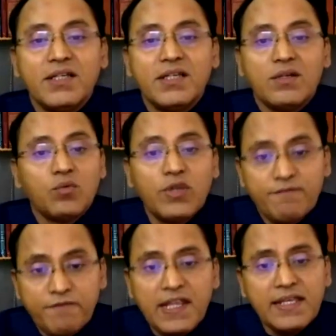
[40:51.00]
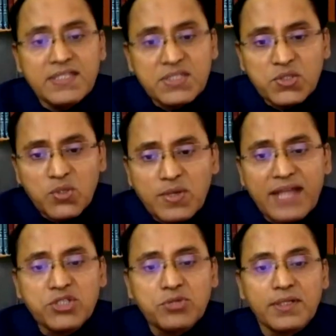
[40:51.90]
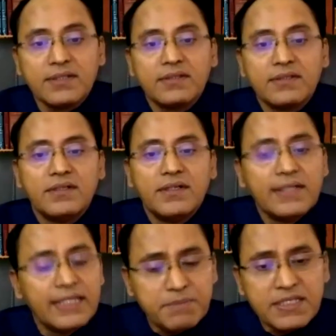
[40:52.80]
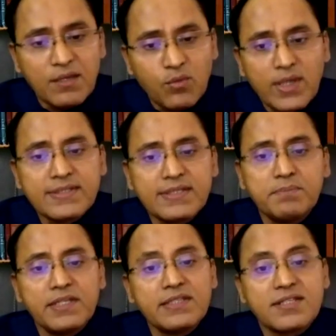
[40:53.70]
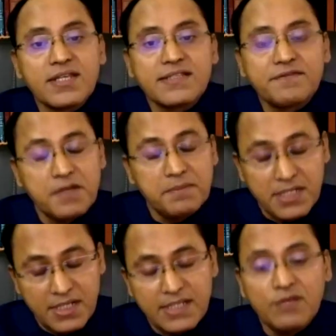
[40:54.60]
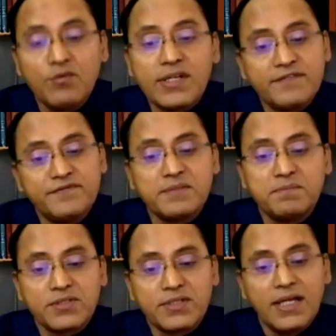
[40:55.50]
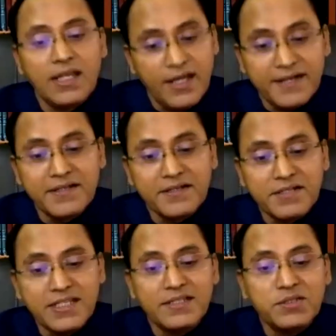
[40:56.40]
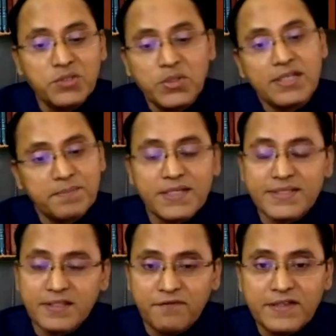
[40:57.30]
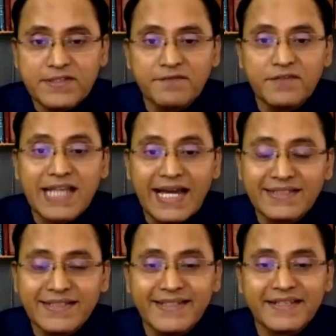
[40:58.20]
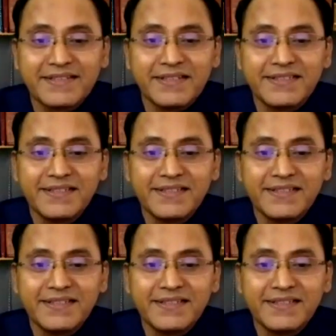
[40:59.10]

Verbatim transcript: We feel it's so natural. Let me tell one simple instance from another wonderful book a liar can read, though it appears on the face of it unconnected.